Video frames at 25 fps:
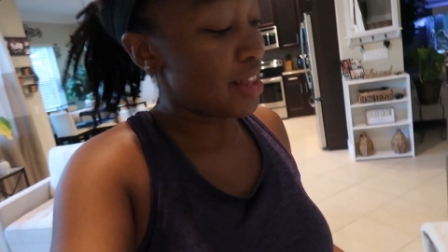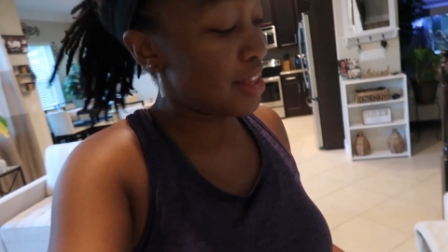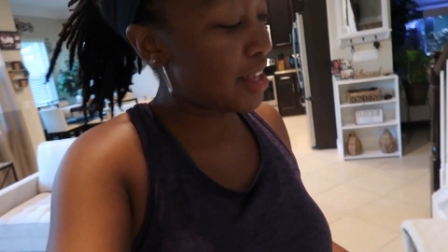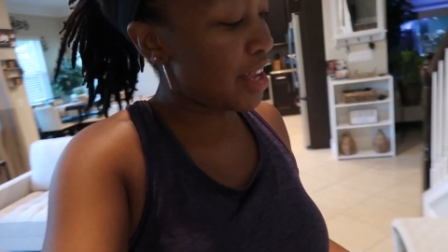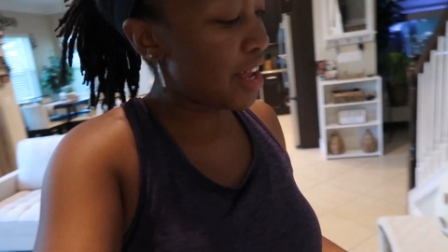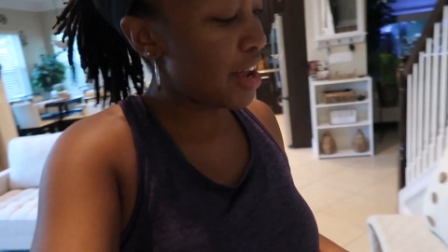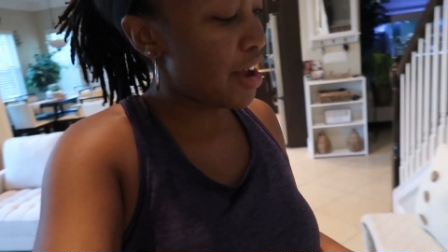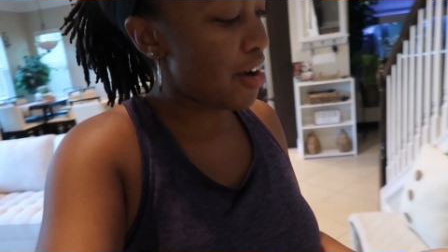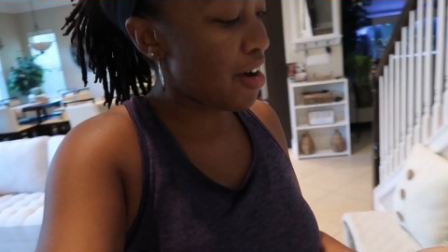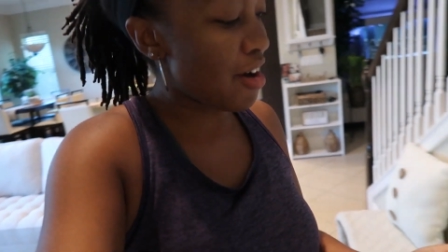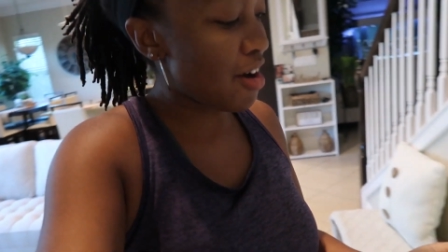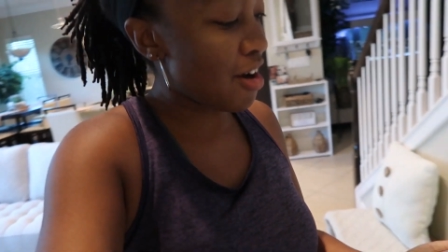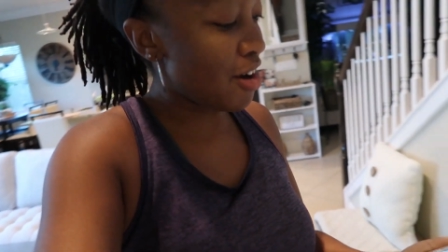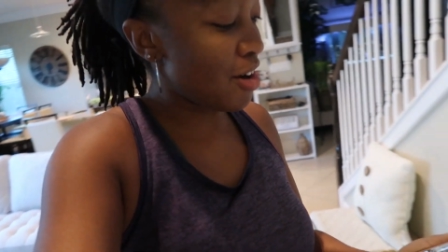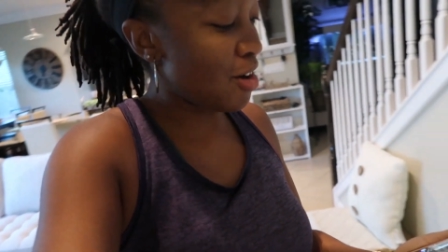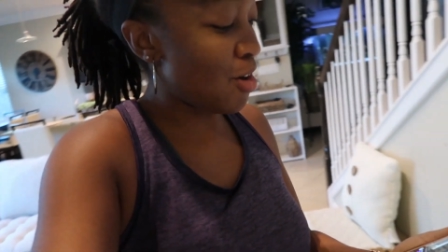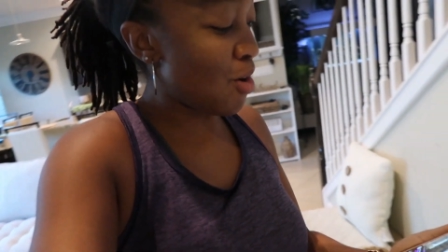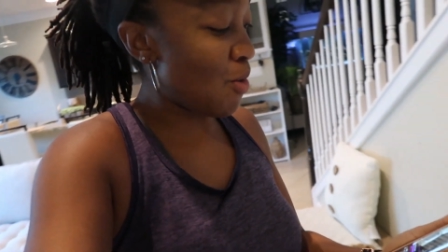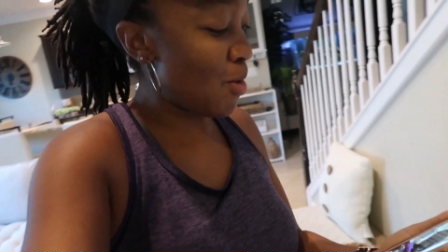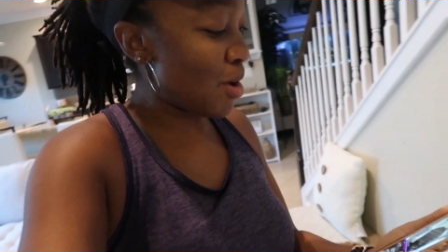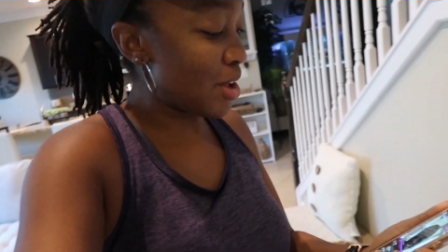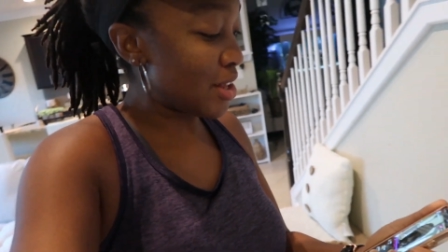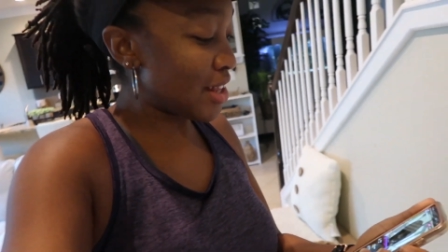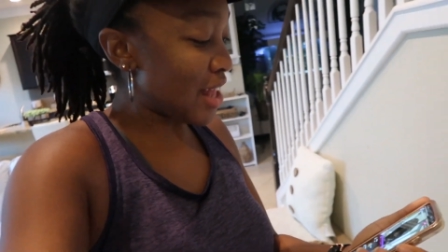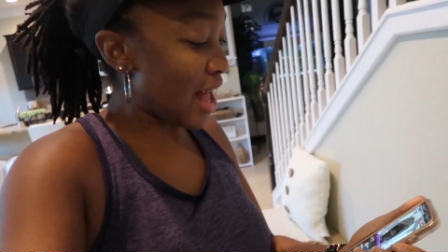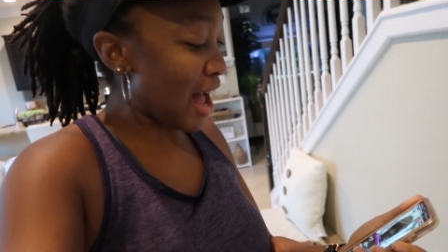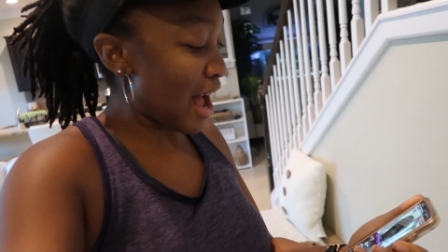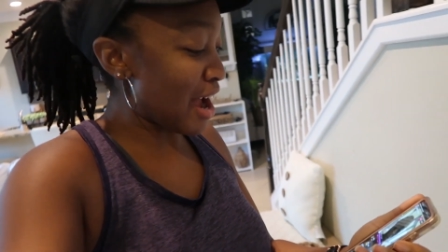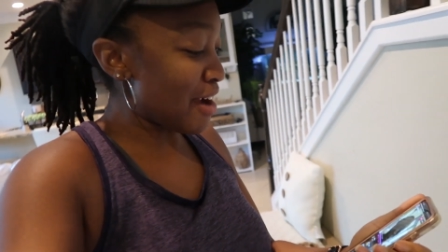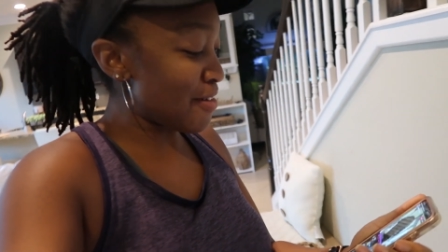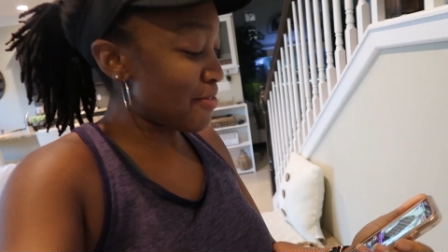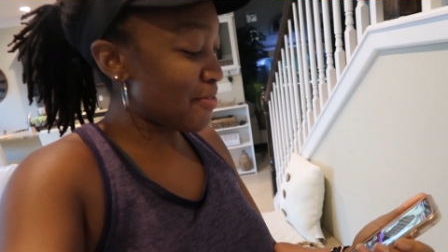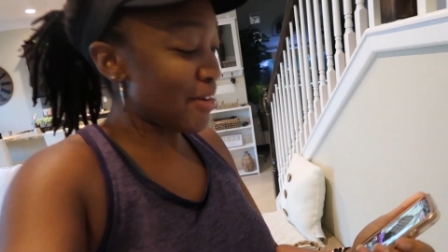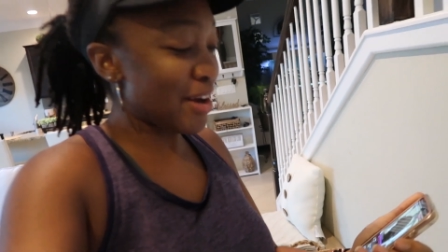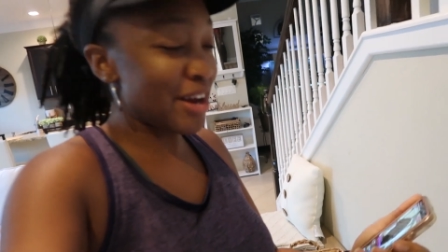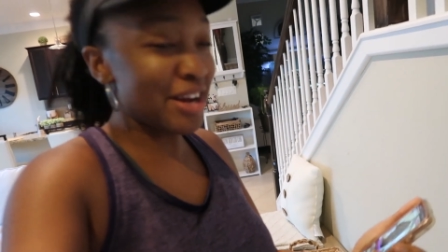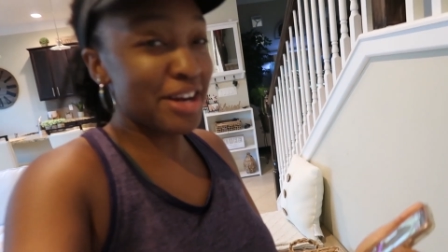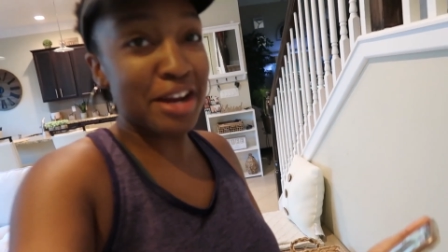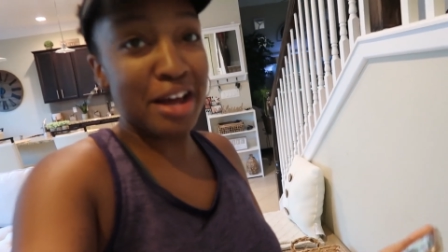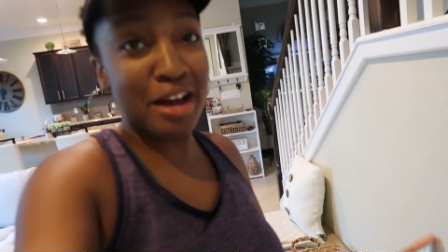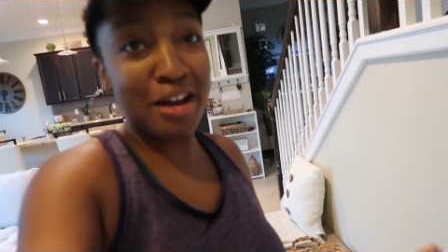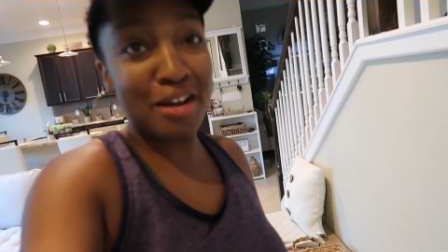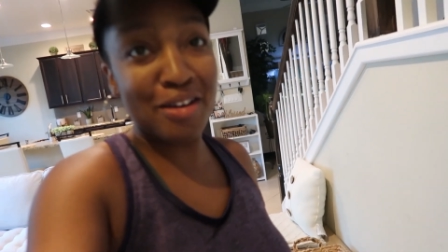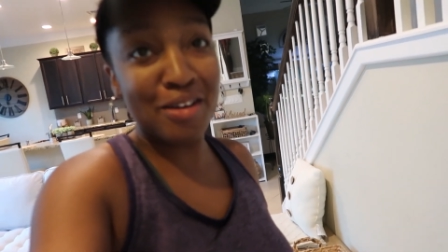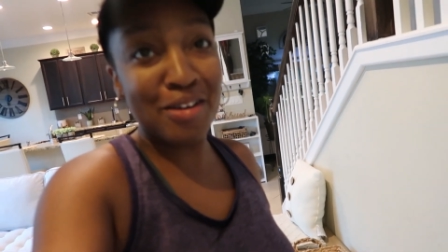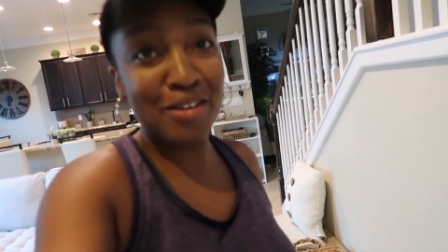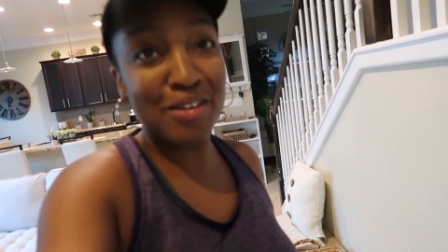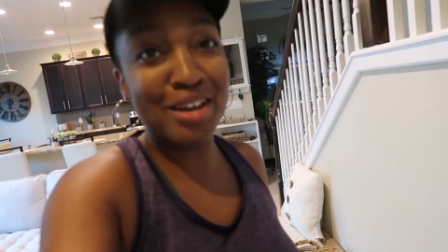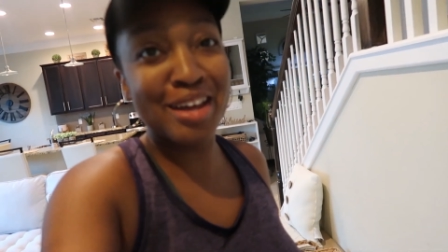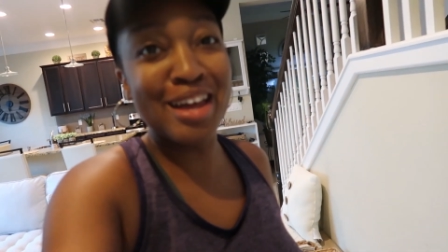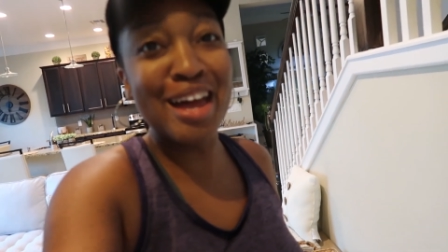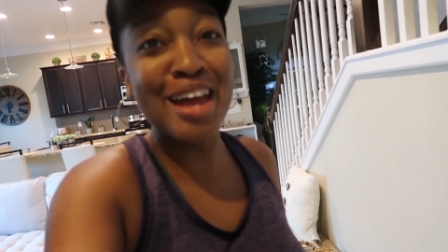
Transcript: They are going live right now,